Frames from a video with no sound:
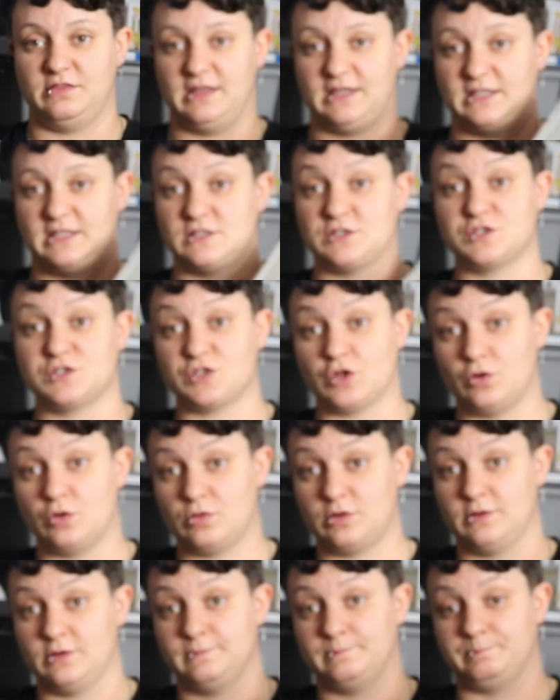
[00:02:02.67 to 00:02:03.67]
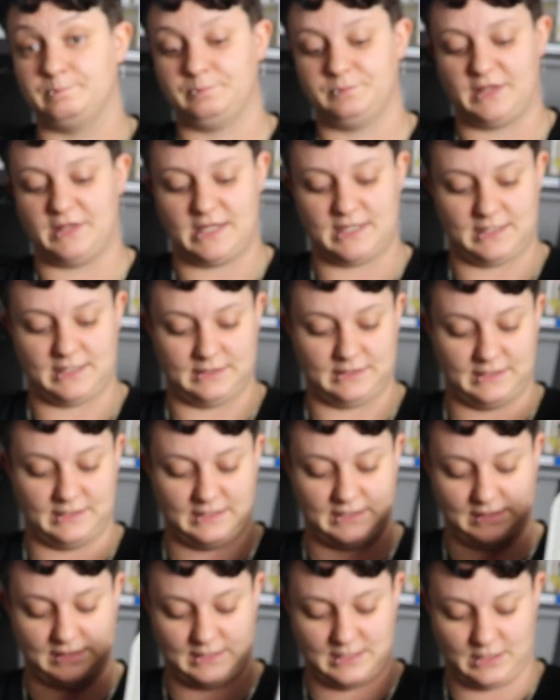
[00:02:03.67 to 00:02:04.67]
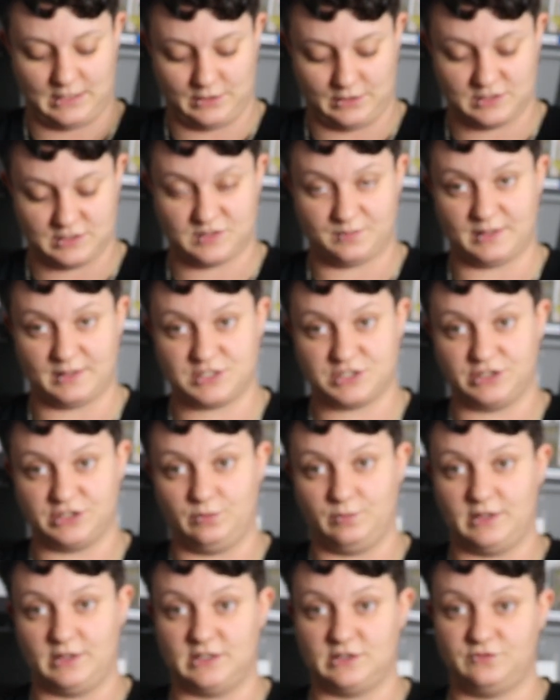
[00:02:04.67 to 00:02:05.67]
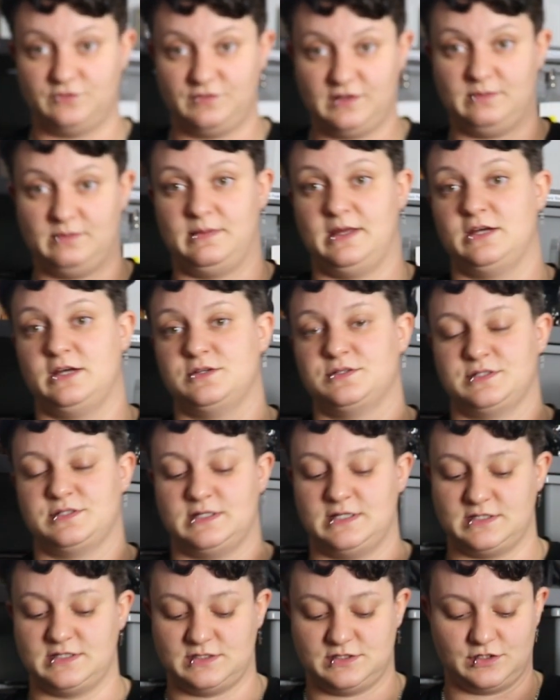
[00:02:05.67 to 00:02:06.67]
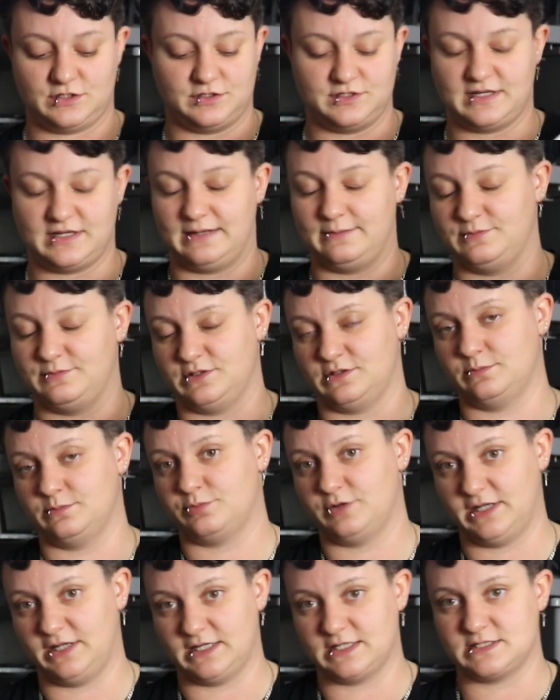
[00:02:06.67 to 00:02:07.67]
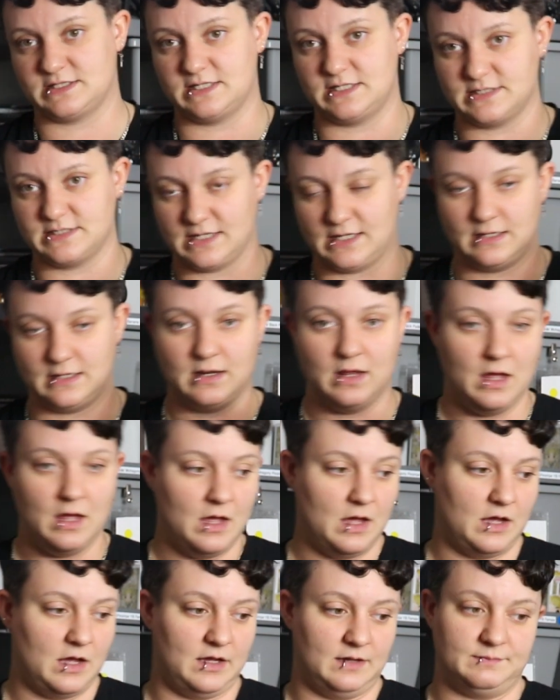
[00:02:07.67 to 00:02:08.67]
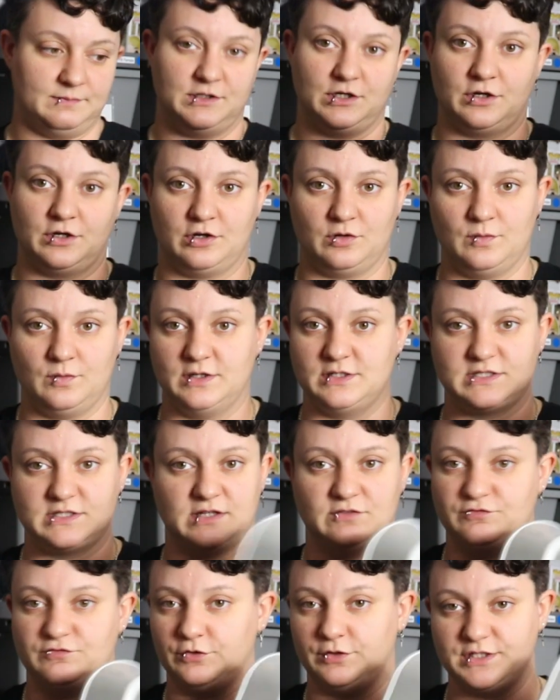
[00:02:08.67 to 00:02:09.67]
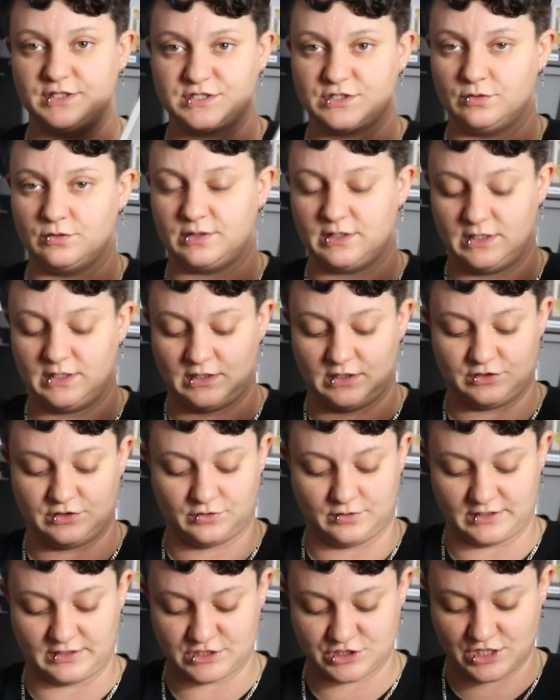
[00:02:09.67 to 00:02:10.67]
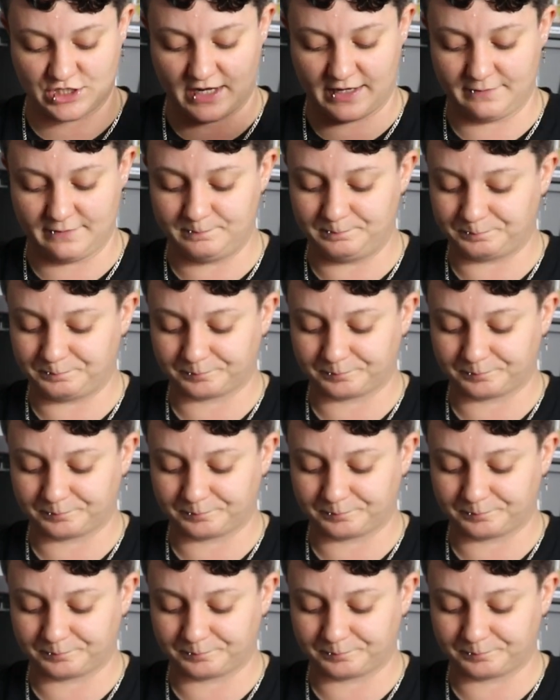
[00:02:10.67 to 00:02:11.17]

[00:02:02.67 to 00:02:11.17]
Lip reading: they can soak. They can get in here, especially when it's females and it's certain times of the breeding season. Younger ones can fully soak in here during shed.